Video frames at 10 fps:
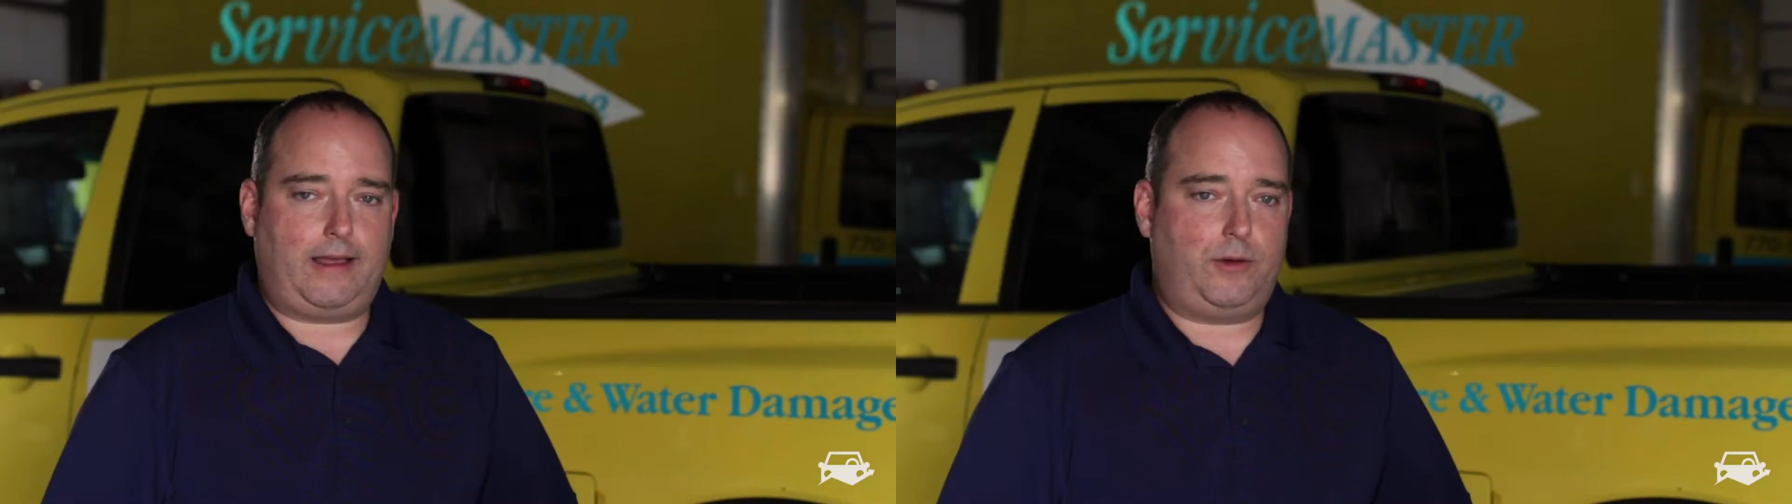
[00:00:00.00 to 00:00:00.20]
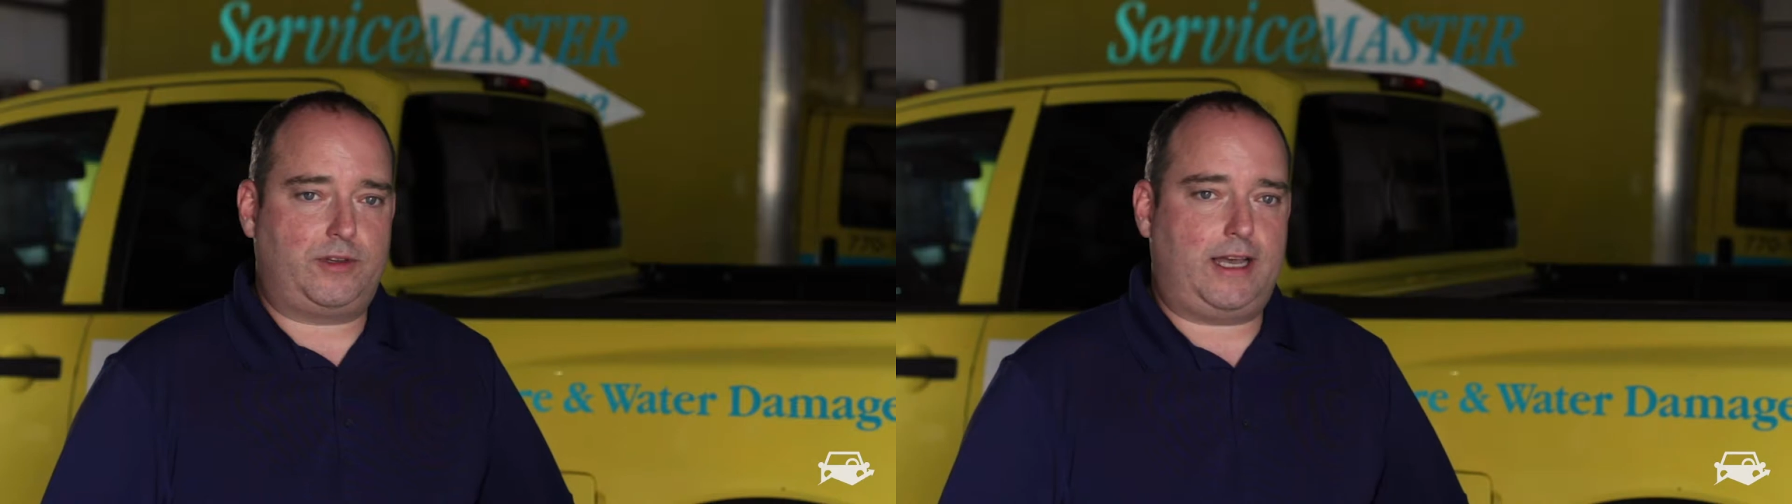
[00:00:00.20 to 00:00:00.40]

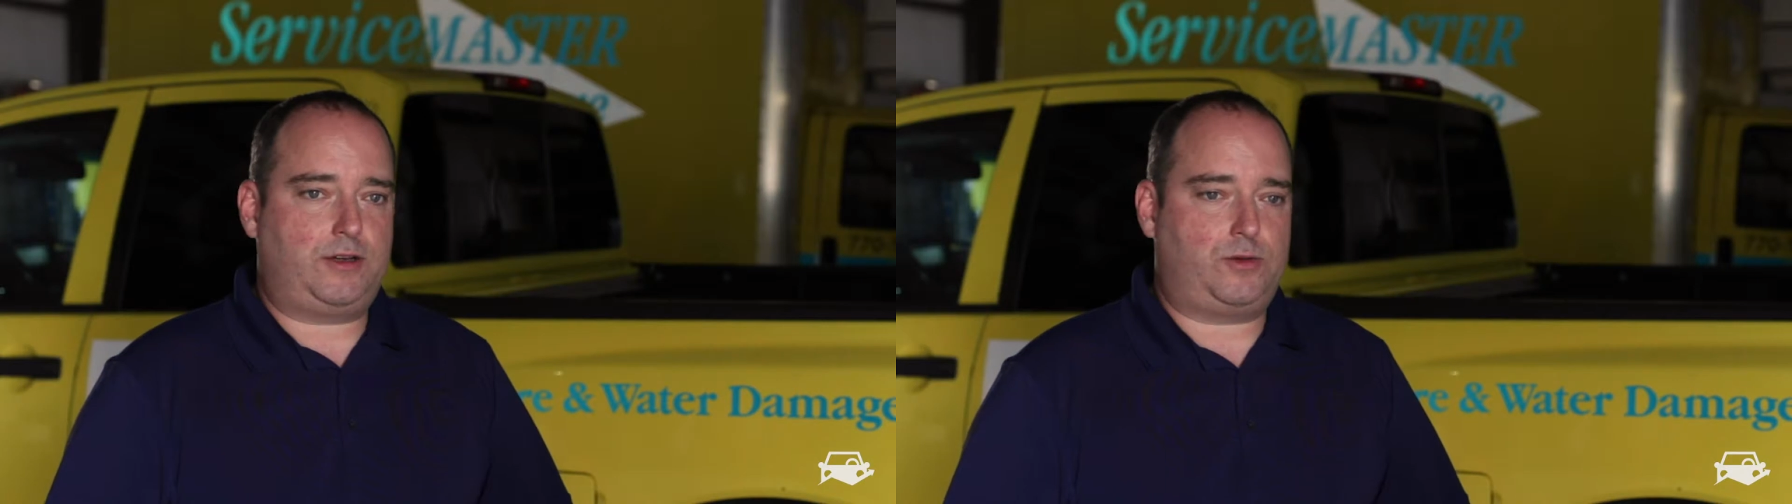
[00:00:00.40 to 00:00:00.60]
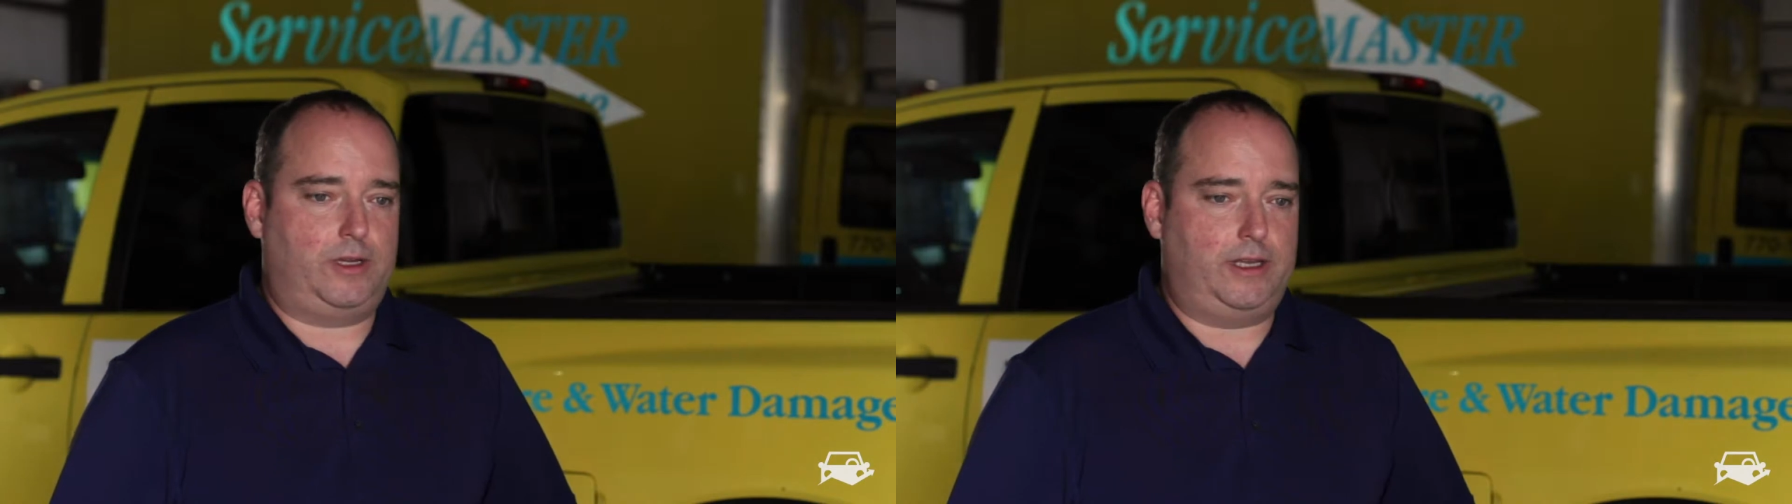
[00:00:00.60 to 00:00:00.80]
I was
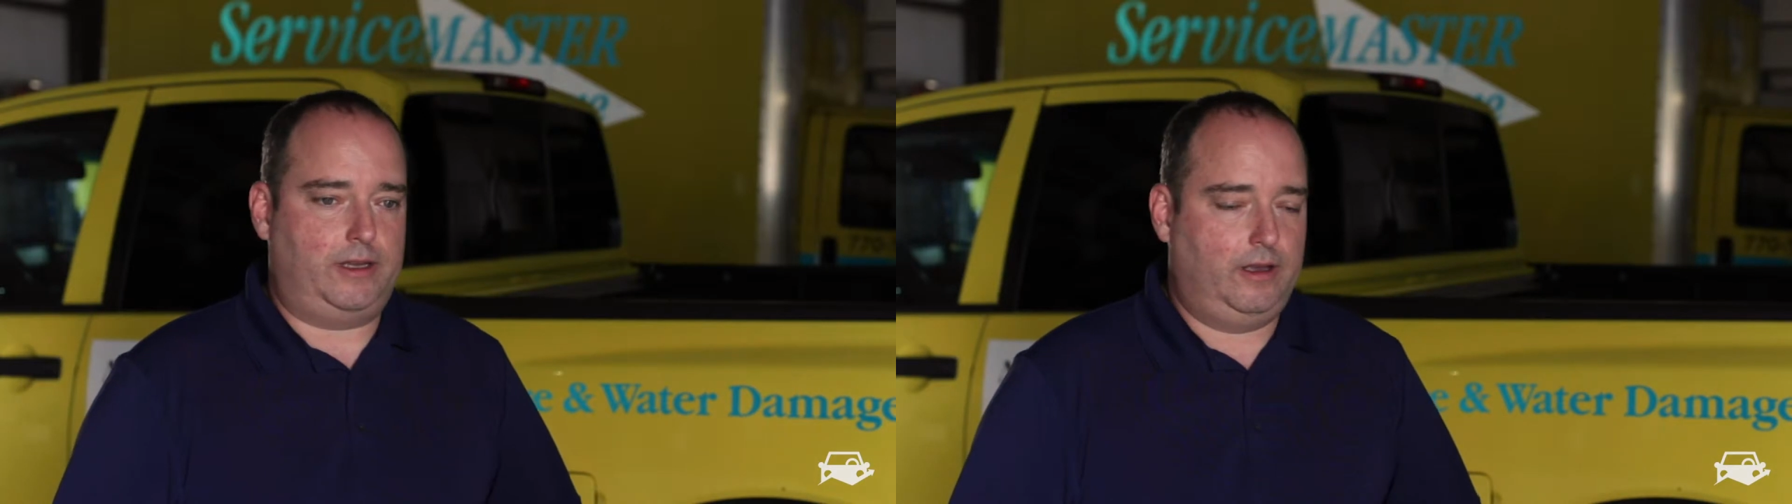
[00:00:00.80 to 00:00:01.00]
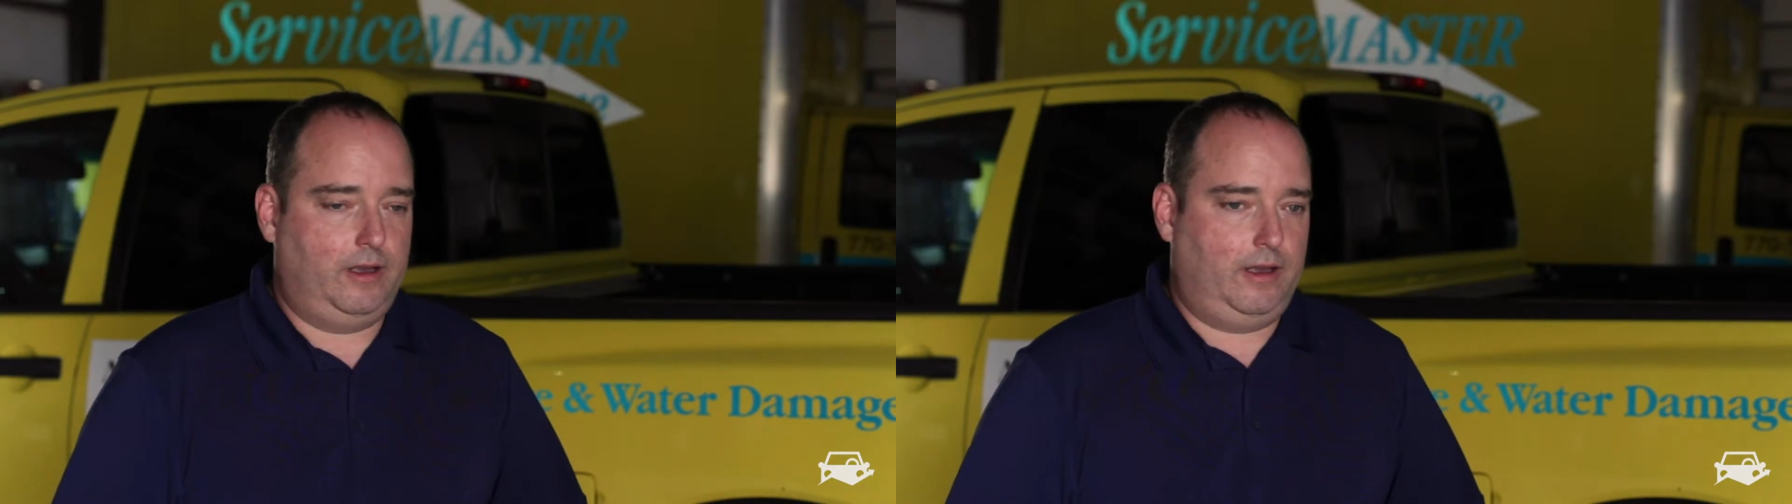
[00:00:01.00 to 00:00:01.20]
actually
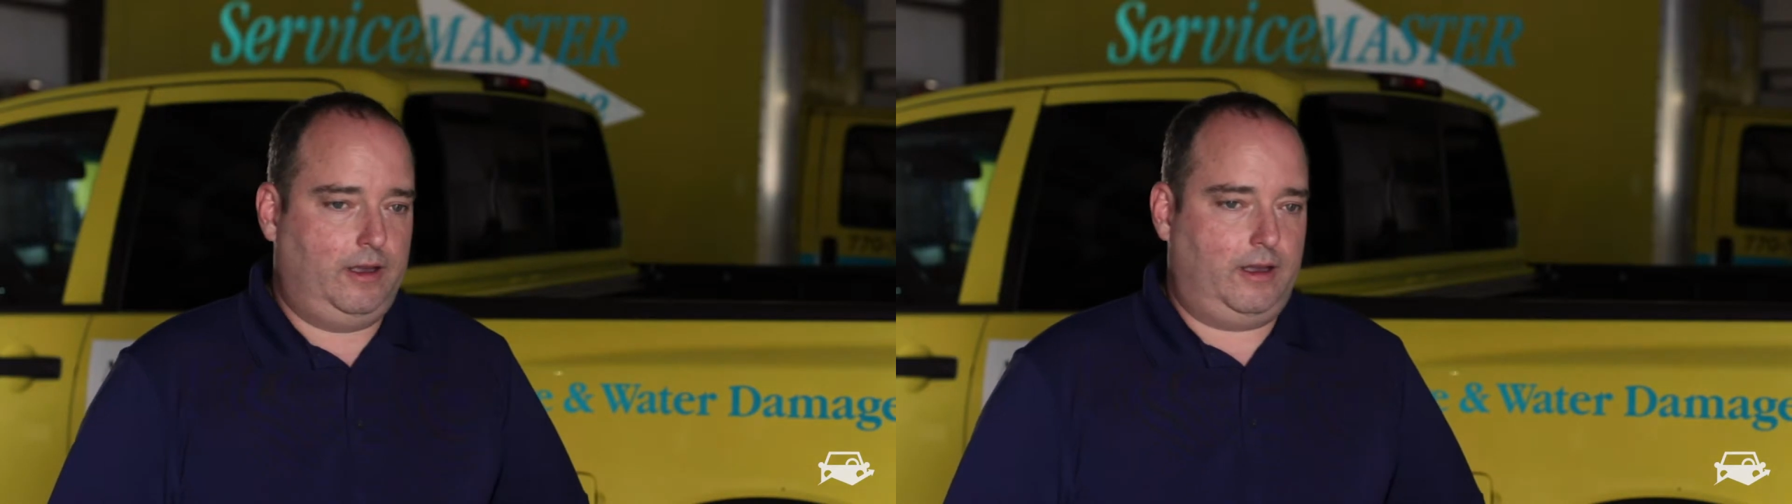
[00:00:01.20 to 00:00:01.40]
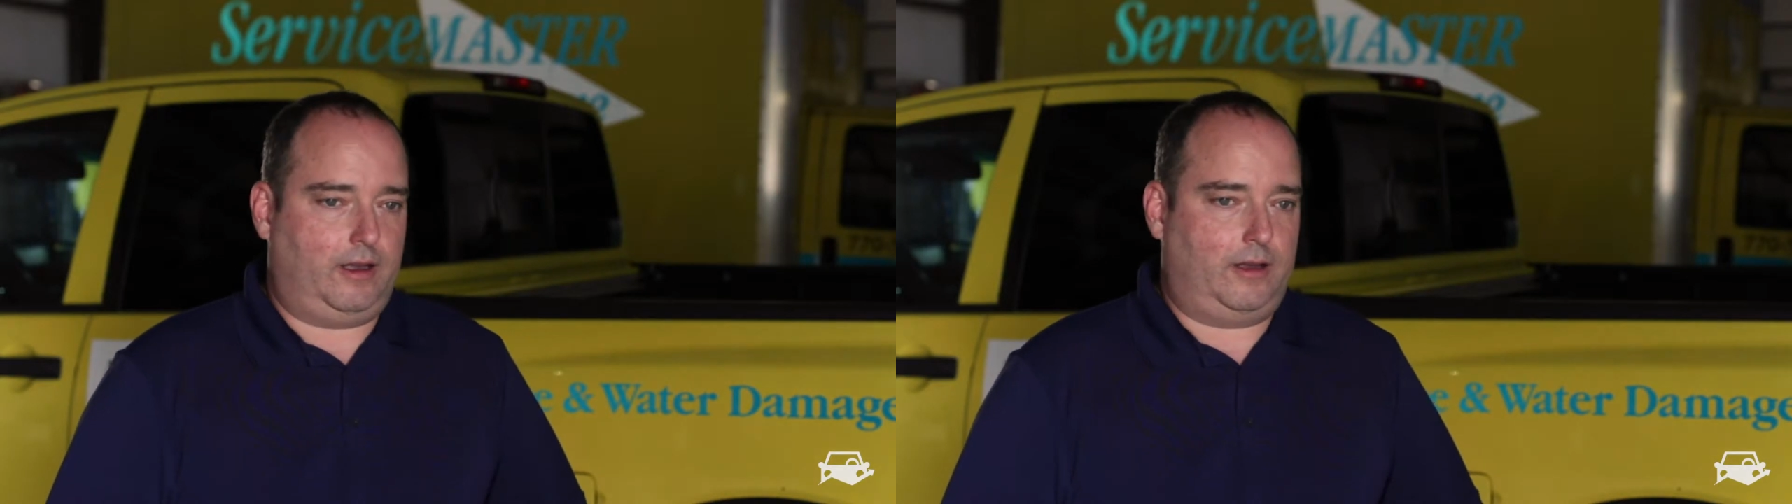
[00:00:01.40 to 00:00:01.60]

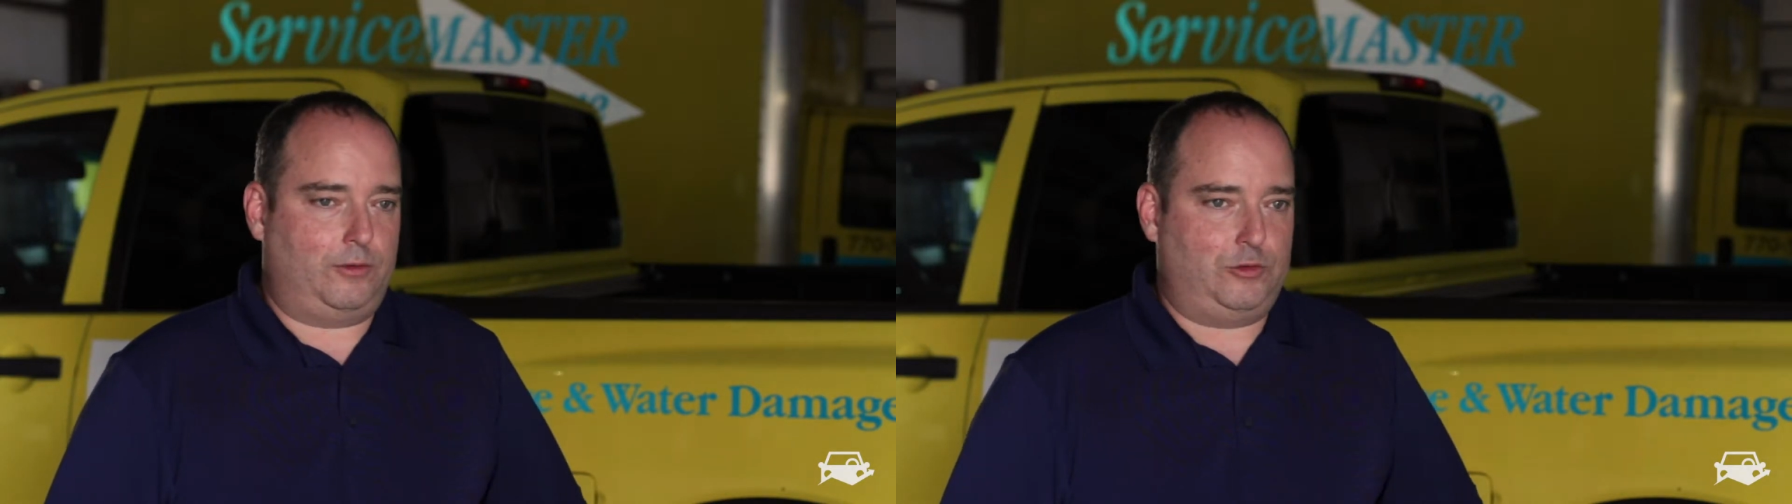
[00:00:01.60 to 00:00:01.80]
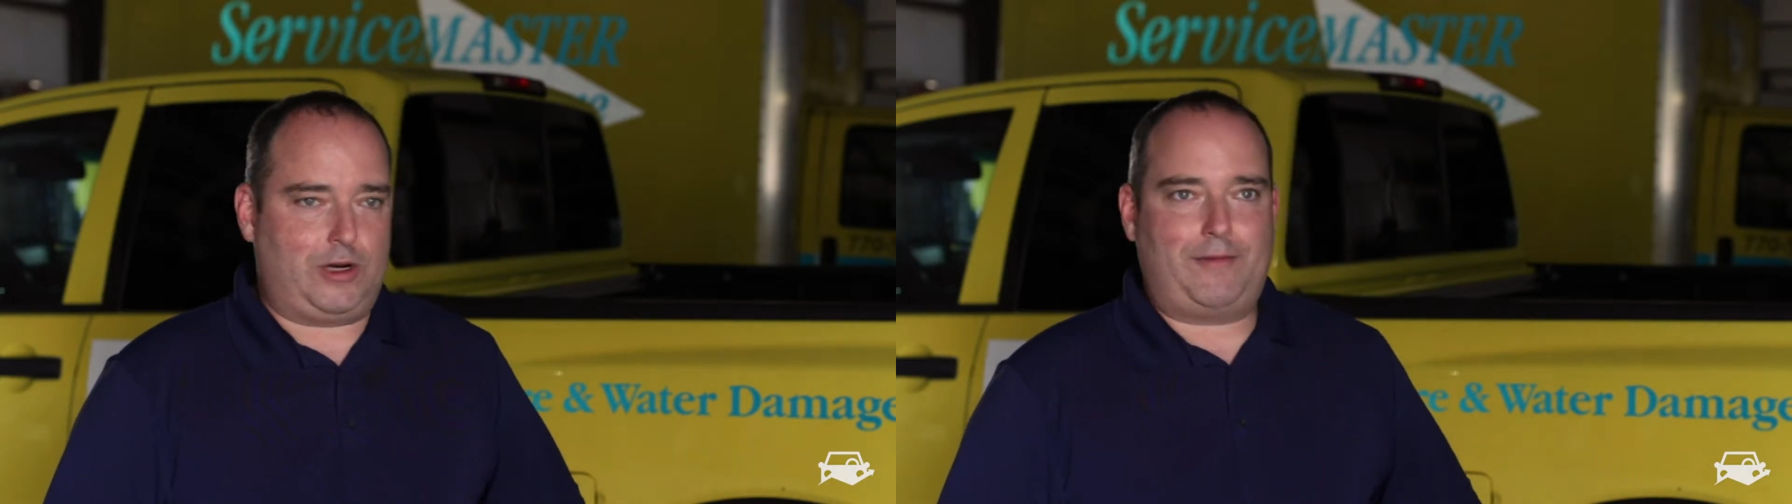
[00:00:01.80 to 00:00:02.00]

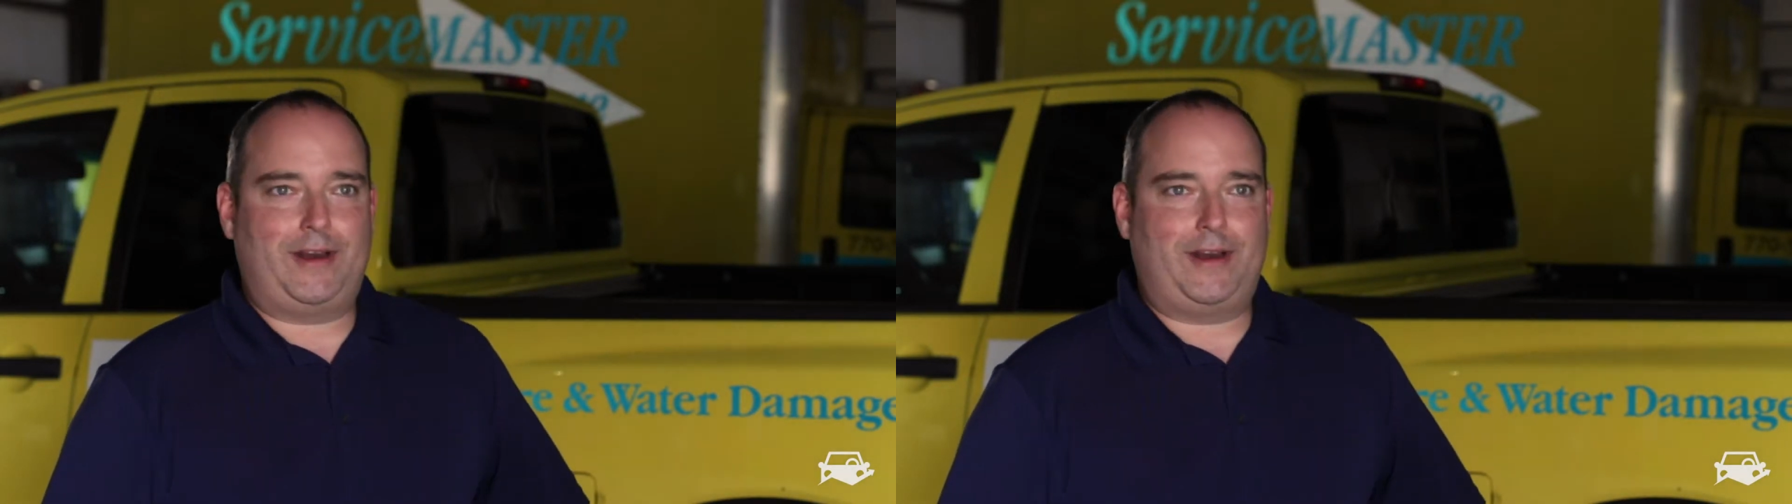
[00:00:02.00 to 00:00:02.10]
driving